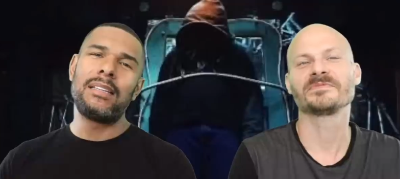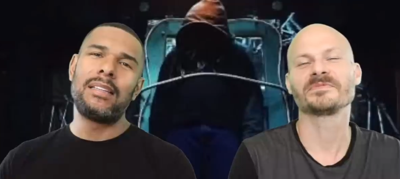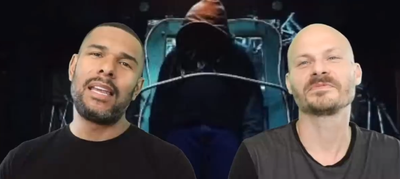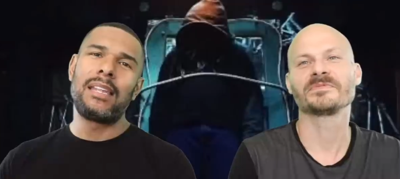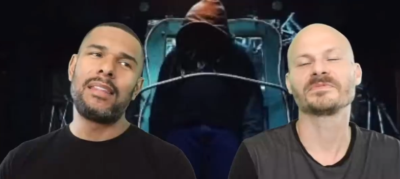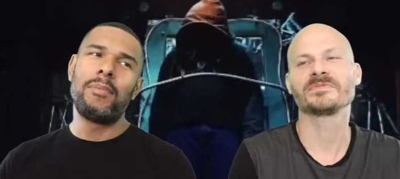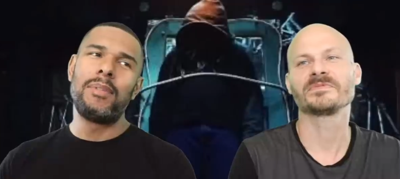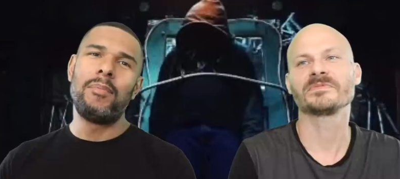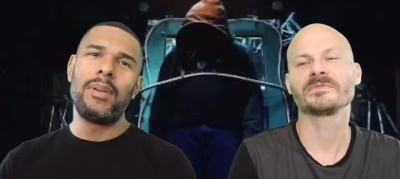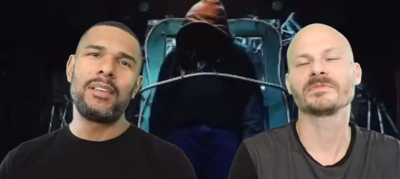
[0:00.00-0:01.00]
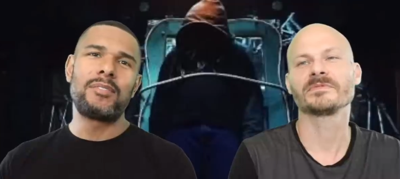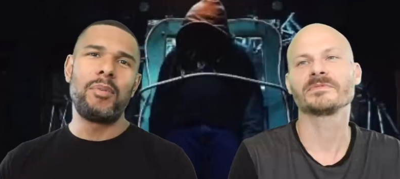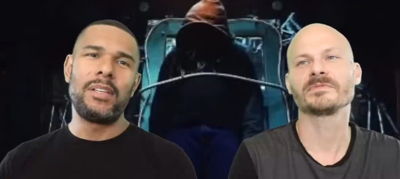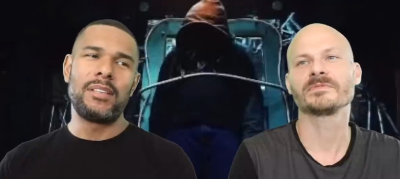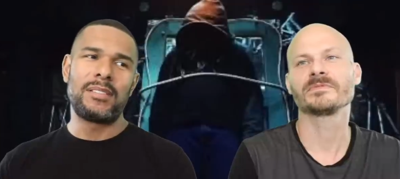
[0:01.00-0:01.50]
Speaker 1: like the, the biggest
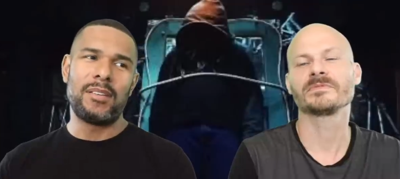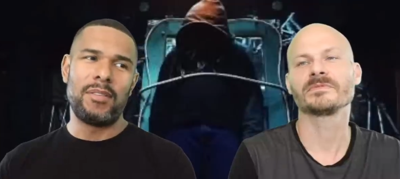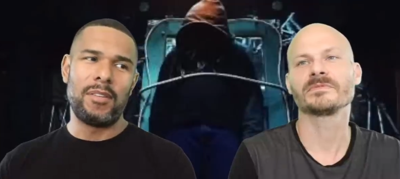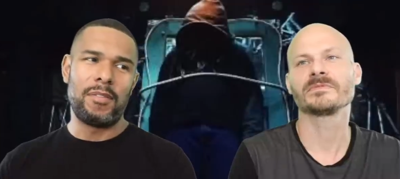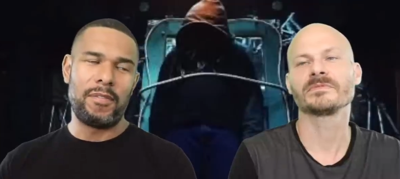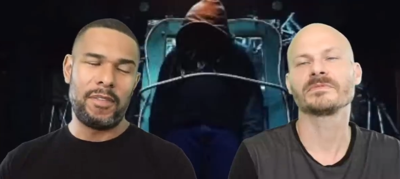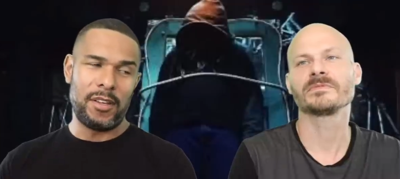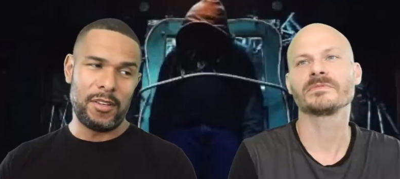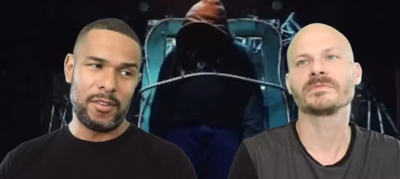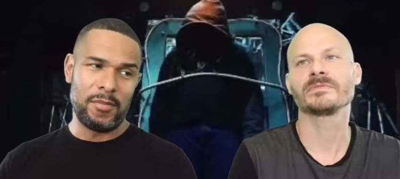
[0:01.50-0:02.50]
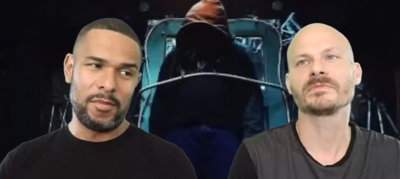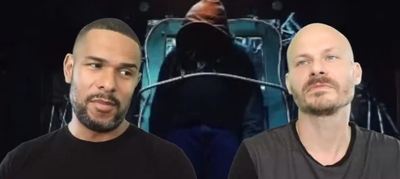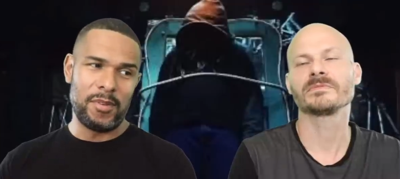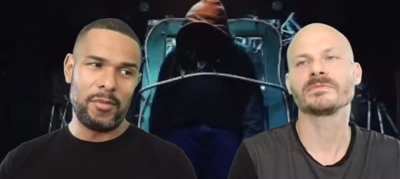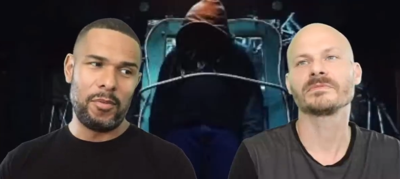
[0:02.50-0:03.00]
weakness of the film
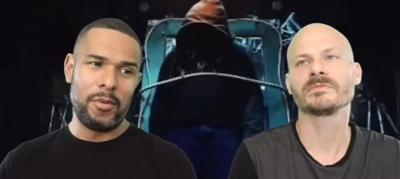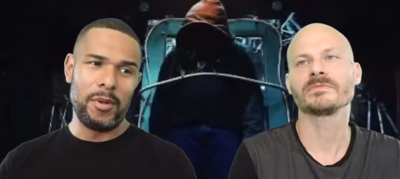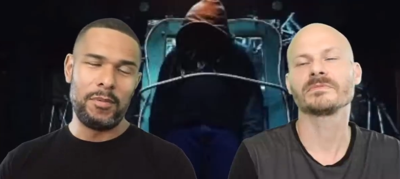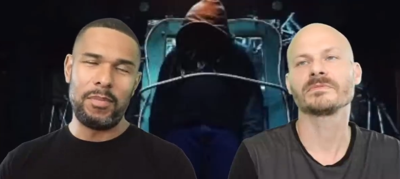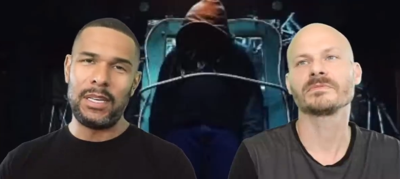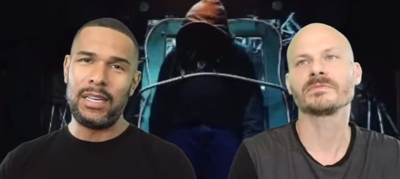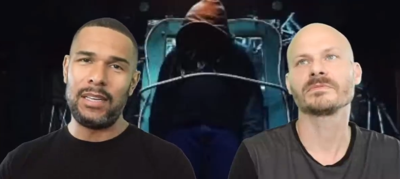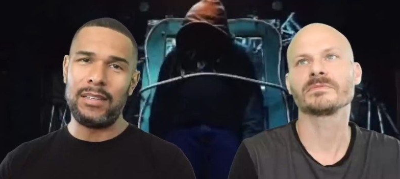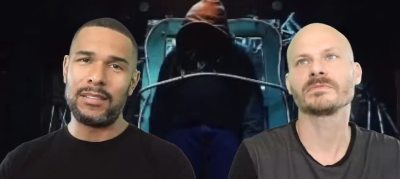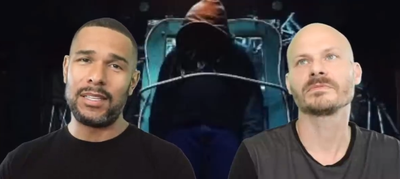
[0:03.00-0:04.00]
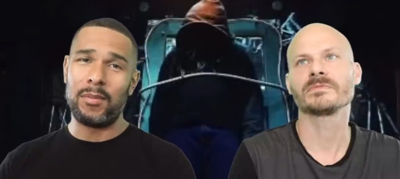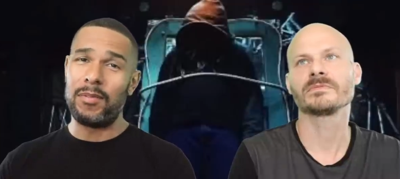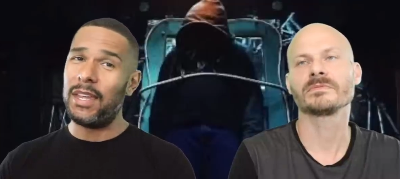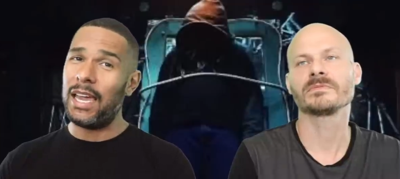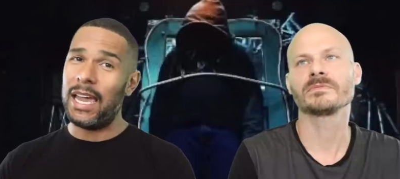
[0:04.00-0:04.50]
would be some of
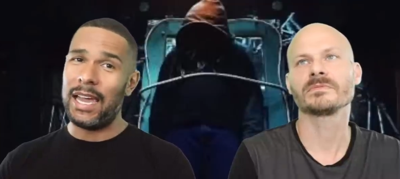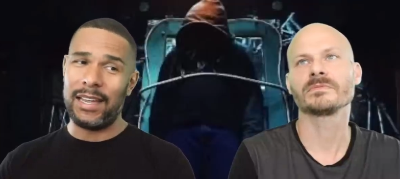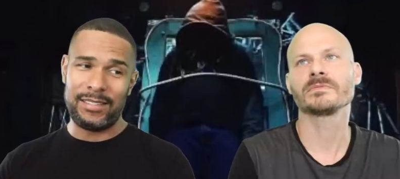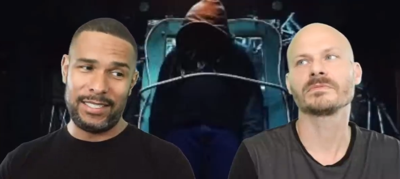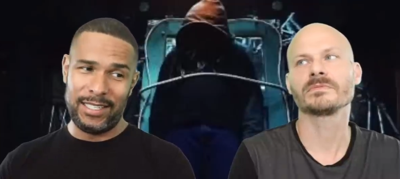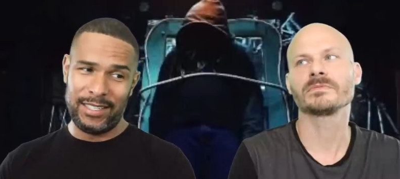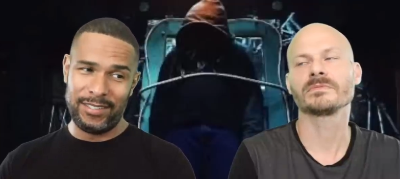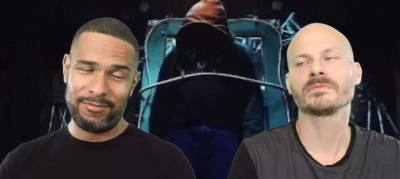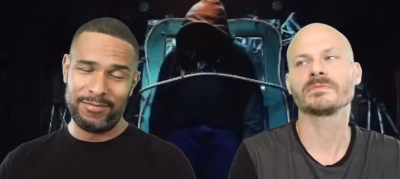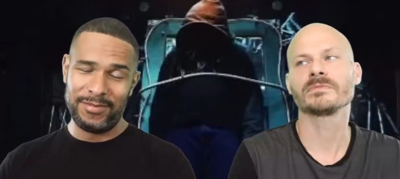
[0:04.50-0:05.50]
the acting,